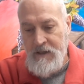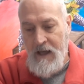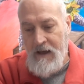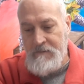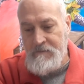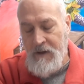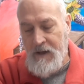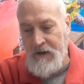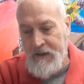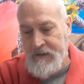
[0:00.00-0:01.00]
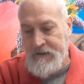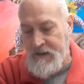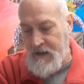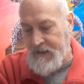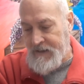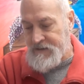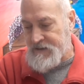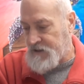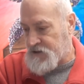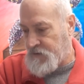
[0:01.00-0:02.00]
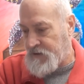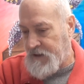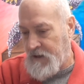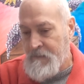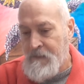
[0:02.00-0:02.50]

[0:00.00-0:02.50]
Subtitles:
And I can get in touch with you.